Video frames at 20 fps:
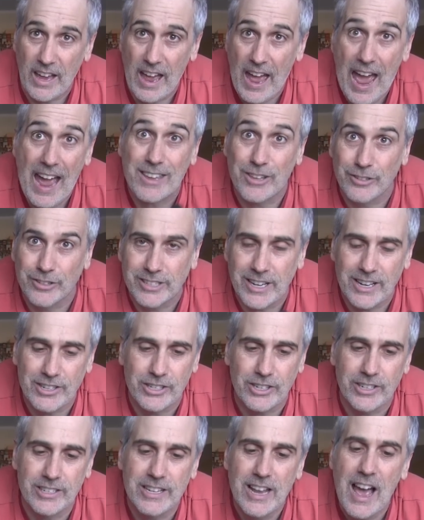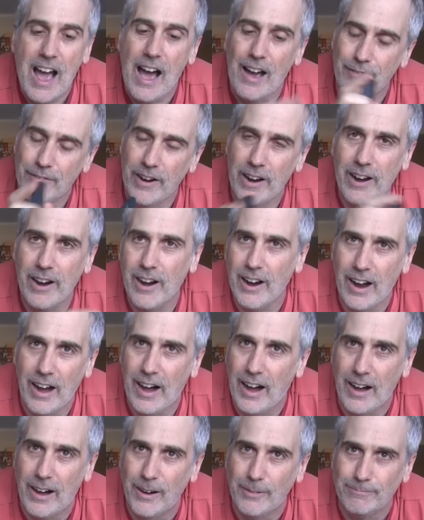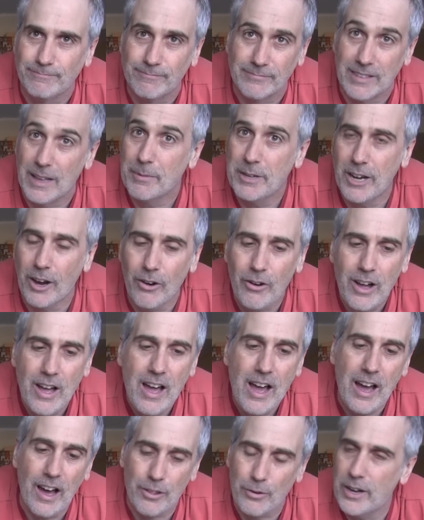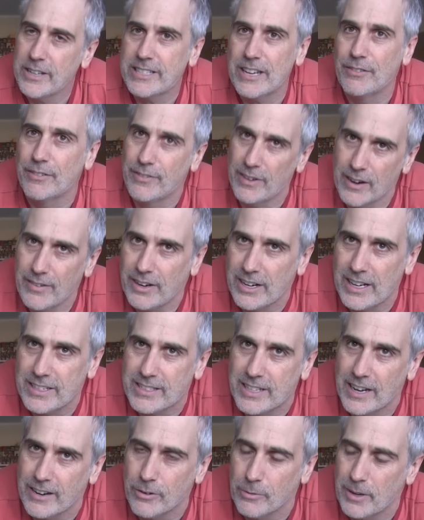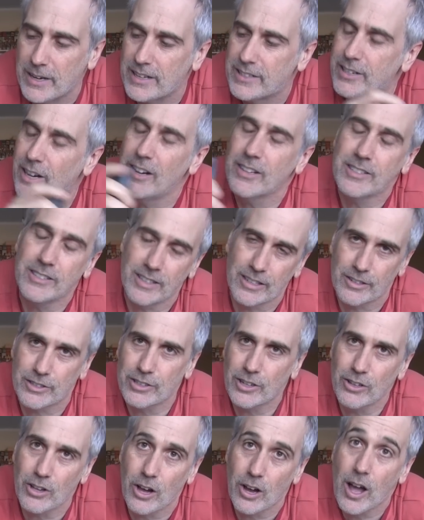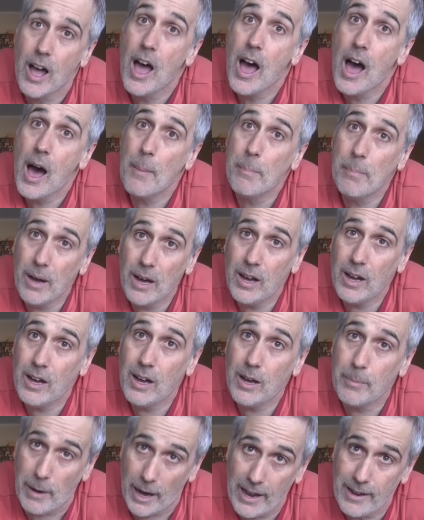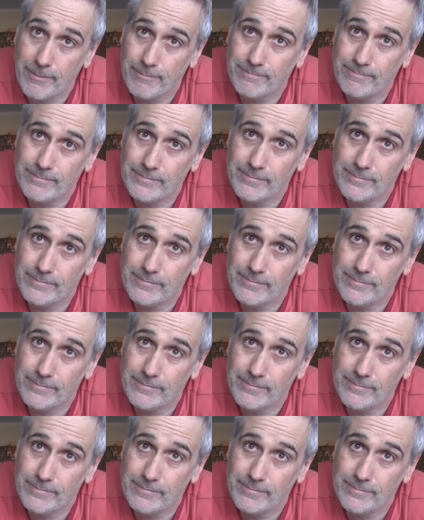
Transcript: accusations, let me know. Otherwise, have a very, very nice day, everybody. Talk to you later. So long. Bye-bye.